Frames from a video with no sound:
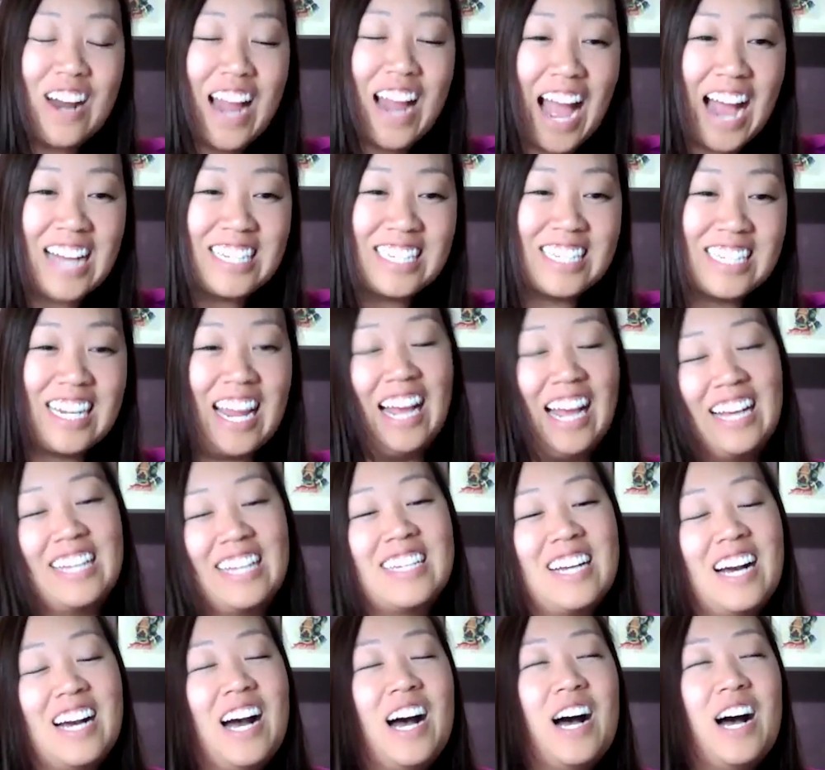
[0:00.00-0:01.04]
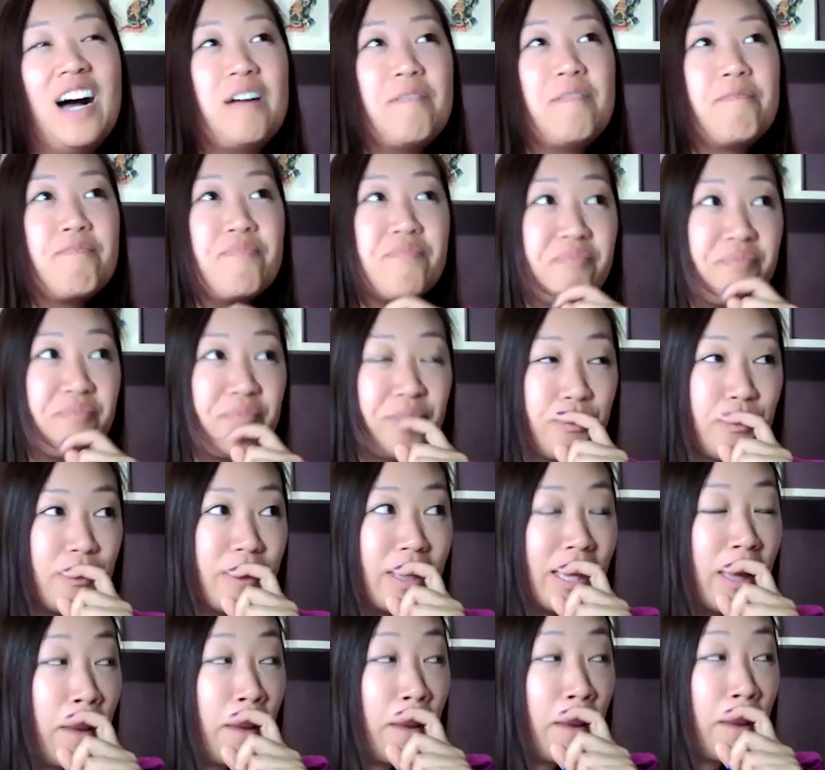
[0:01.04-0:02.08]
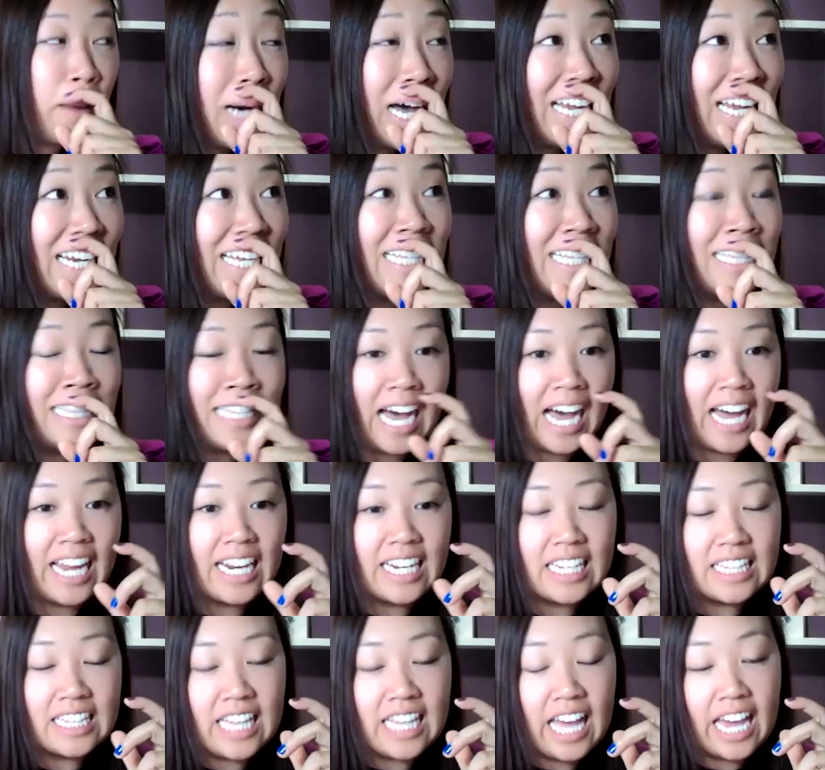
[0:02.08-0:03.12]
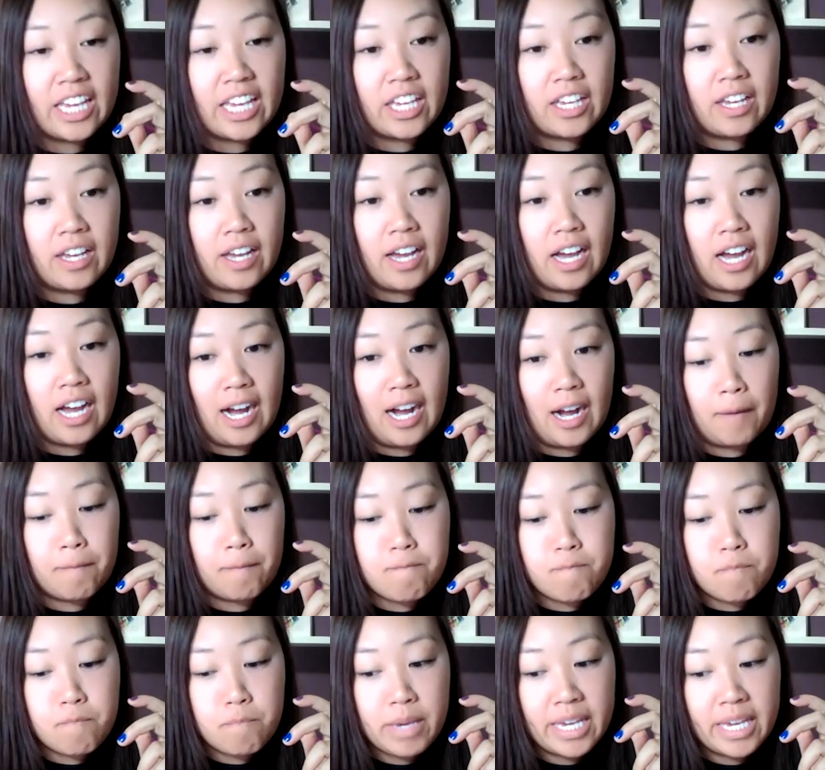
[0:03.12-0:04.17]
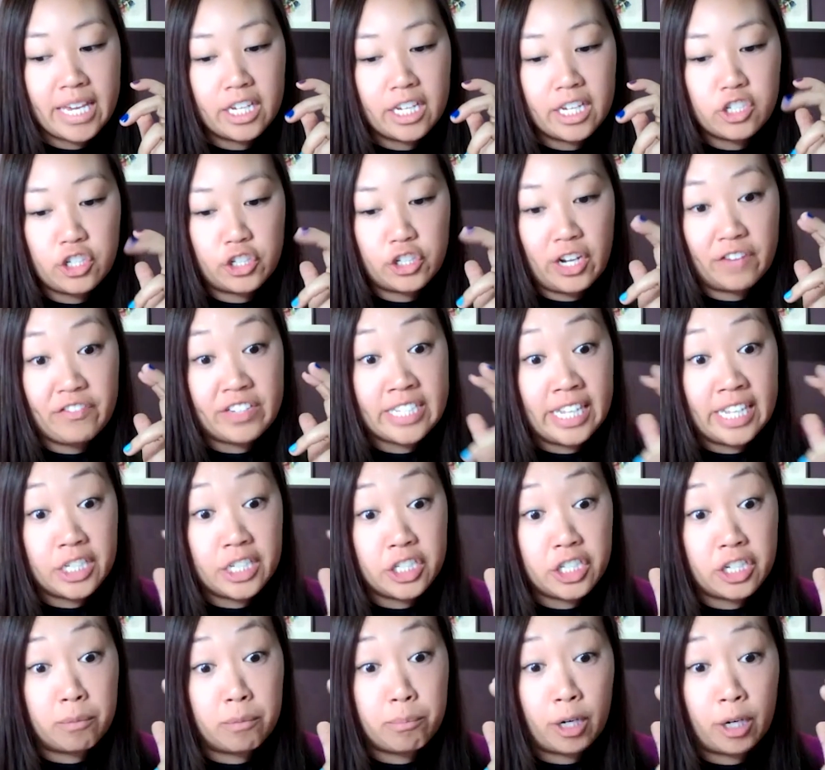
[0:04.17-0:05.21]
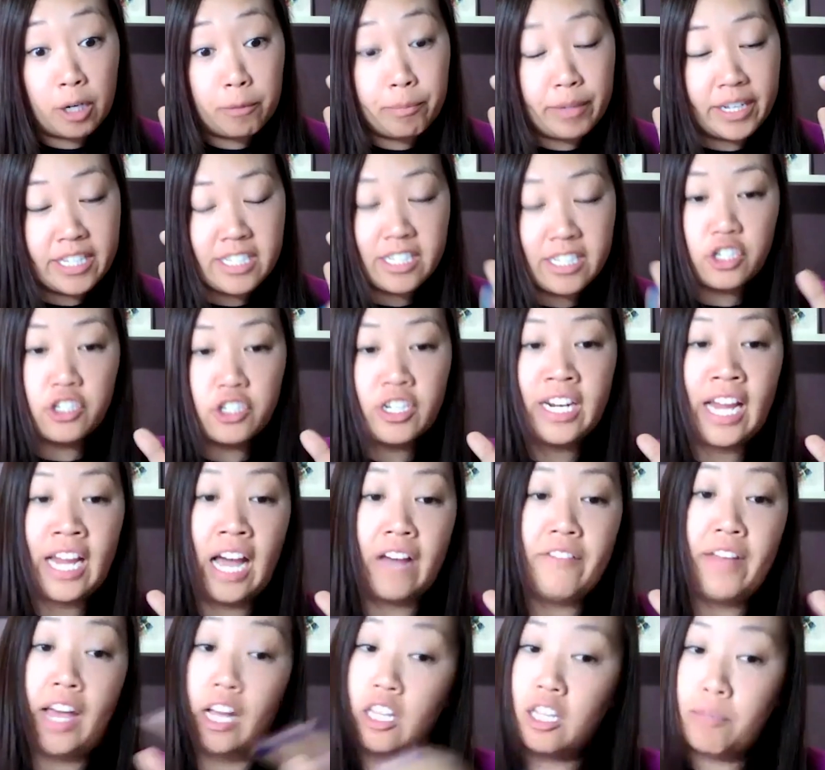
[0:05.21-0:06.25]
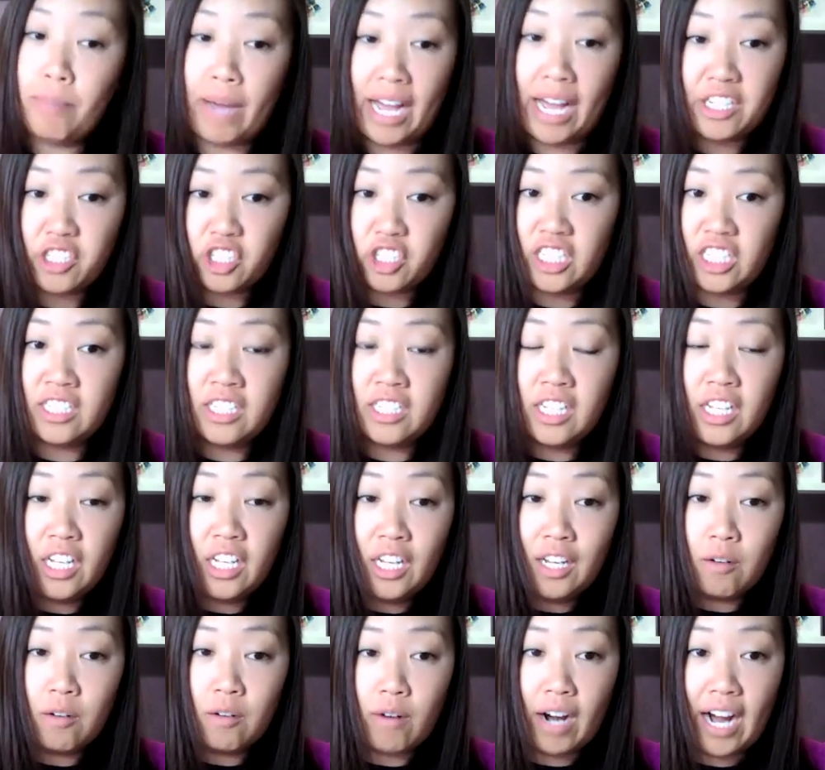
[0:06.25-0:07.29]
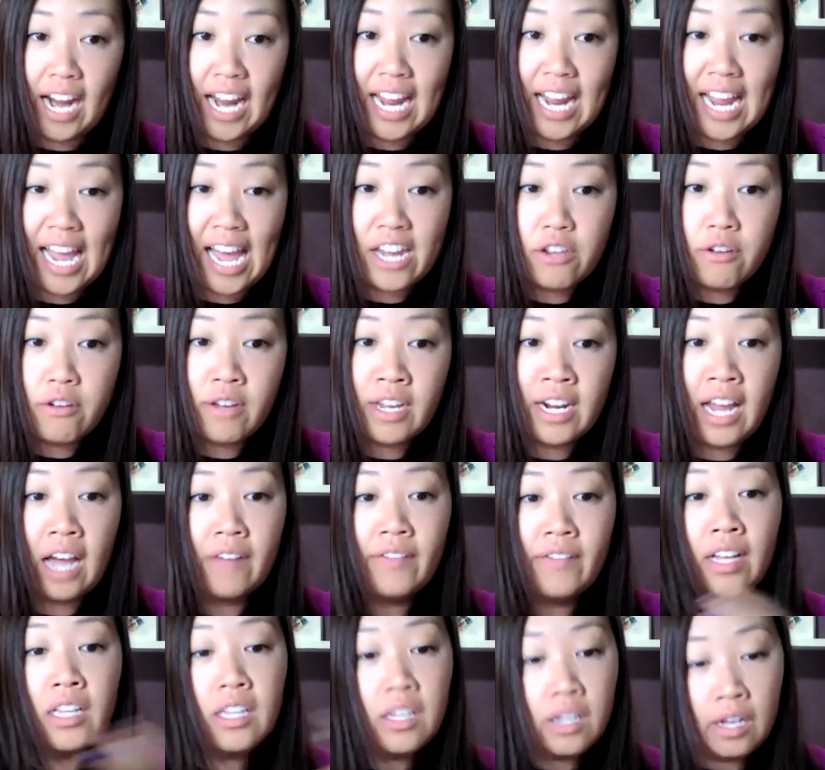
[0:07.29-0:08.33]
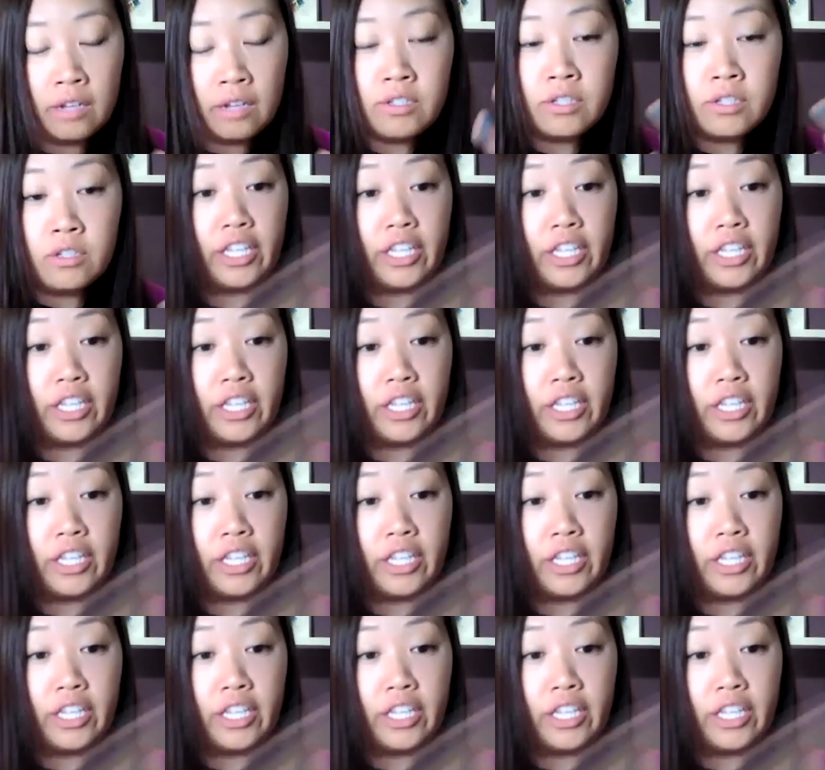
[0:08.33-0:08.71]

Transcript: our hashtag. Um, but in that, like, um, making sure you have intention and purpose because you can have hella passion, right? And you can have hella hustle,